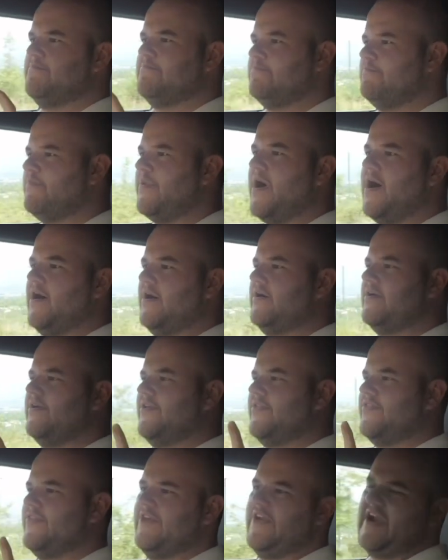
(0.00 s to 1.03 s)
But
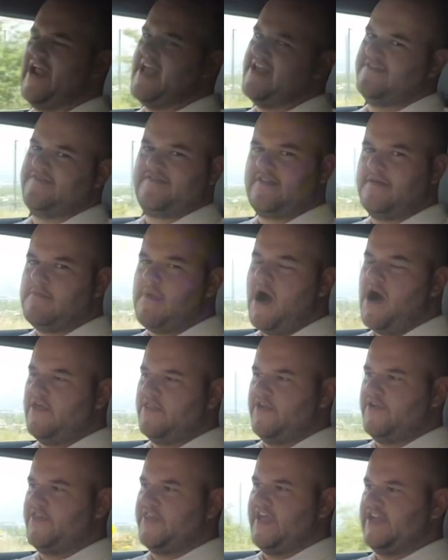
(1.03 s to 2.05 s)
there is some other
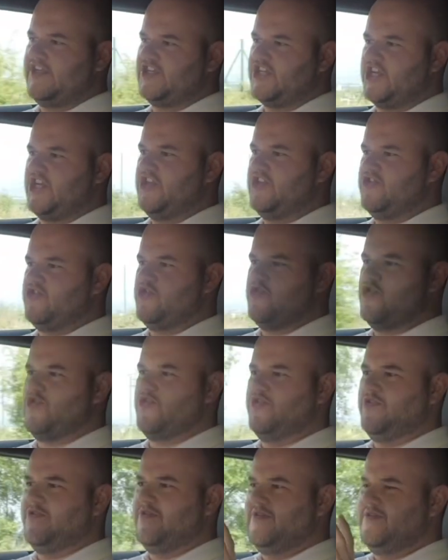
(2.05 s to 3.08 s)
things you can do.
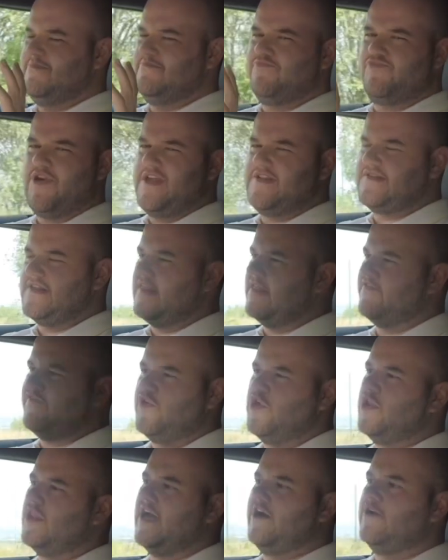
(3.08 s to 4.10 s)
Press a few
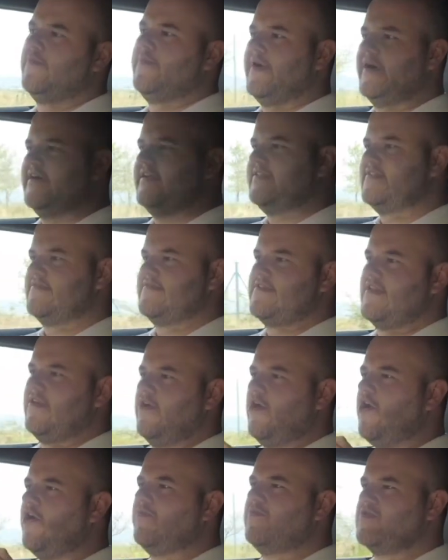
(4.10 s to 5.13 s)
little buttons,
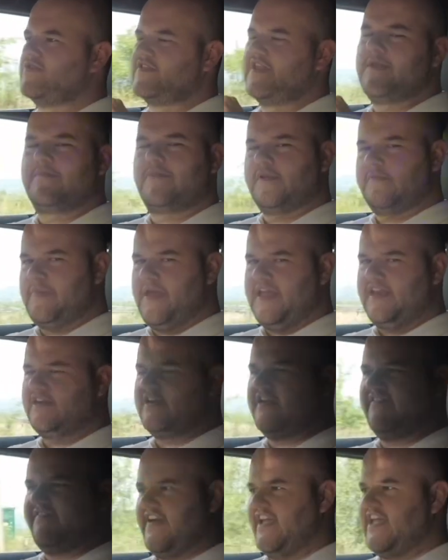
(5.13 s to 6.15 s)
almost like preparing a
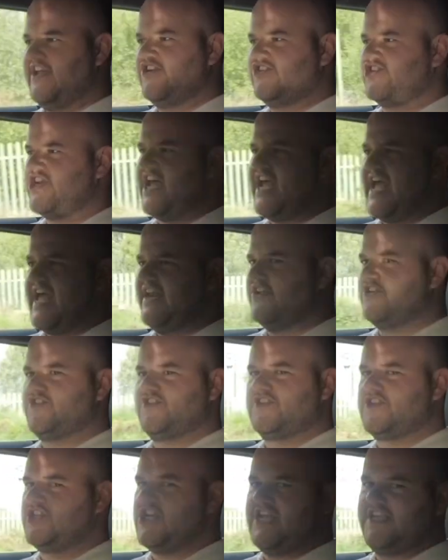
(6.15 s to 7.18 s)
fighter jet, and it just
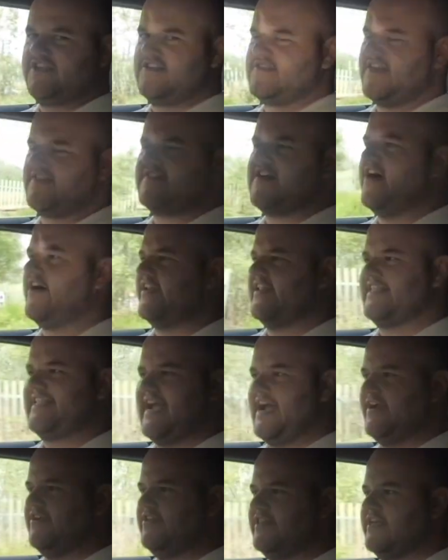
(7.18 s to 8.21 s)
changes this car
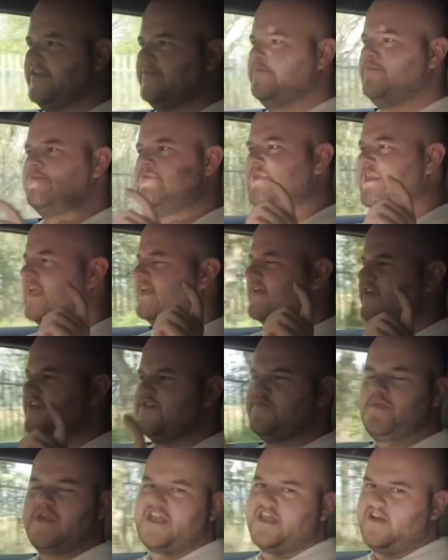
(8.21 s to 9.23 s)
entirely.
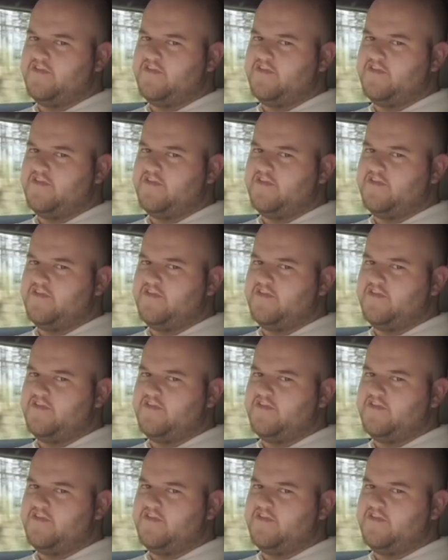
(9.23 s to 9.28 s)
Speaking of